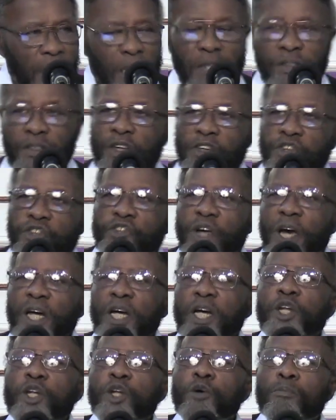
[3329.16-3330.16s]
in the
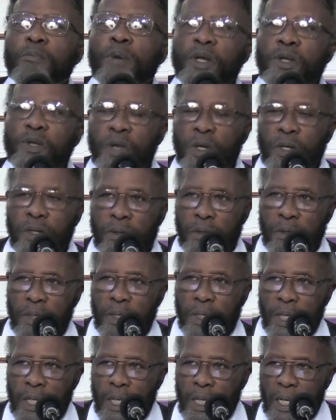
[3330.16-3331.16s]
second dominion
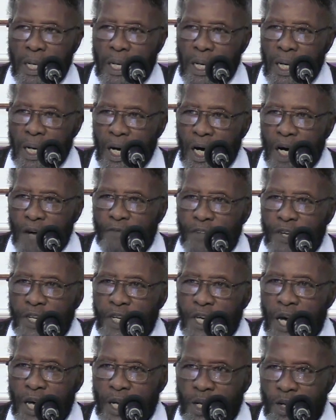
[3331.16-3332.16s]
of
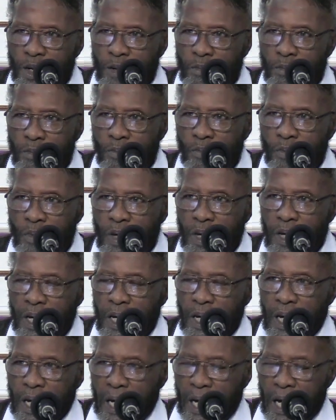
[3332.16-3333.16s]
the kingdom.
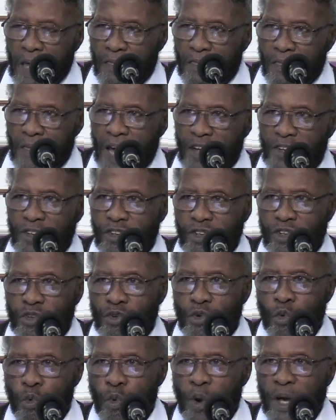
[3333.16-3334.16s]
And
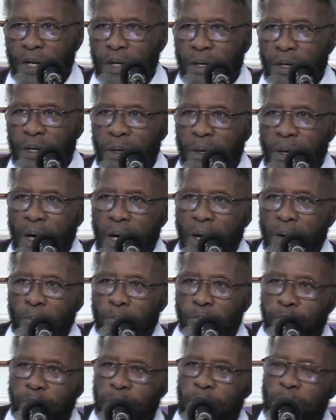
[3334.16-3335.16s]
that's when
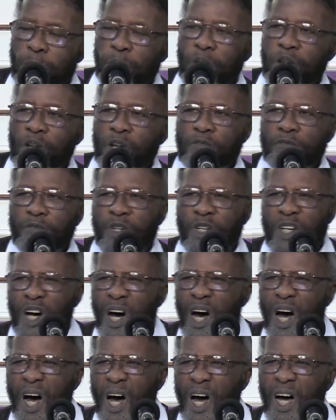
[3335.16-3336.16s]
people of
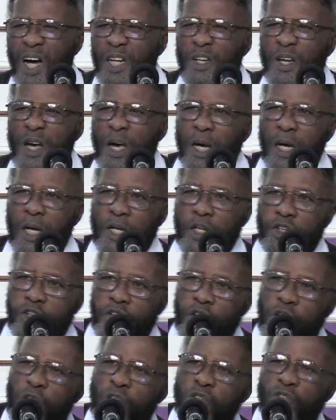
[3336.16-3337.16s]
God,
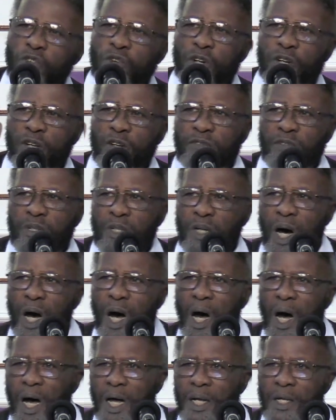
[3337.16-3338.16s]
children of
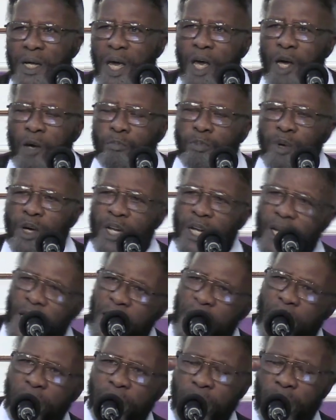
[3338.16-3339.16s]
God,
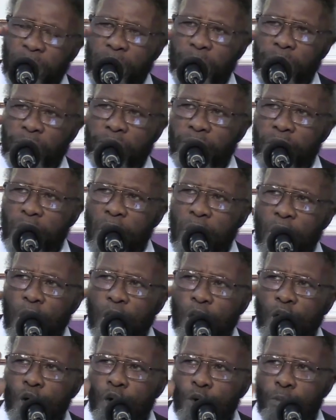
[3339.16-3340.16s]
believers
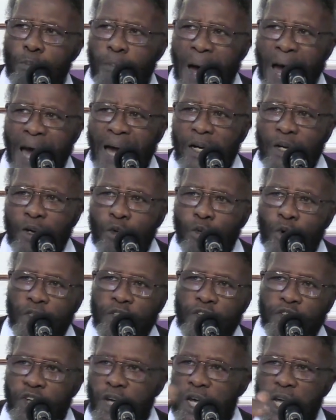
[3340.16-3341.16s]
go back
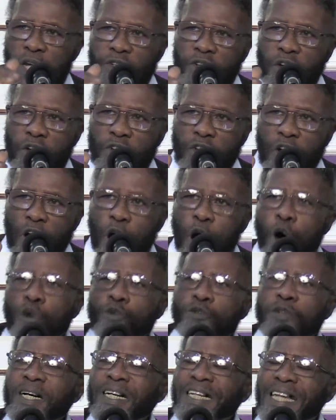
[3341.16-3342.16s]
with Jesus
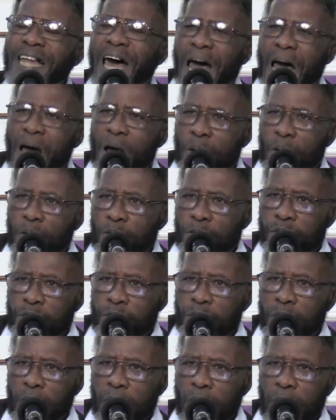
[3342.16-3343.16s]
on the
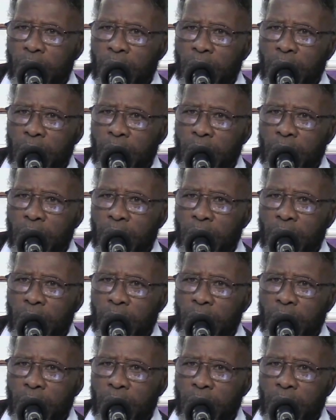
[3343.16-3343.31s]
clouds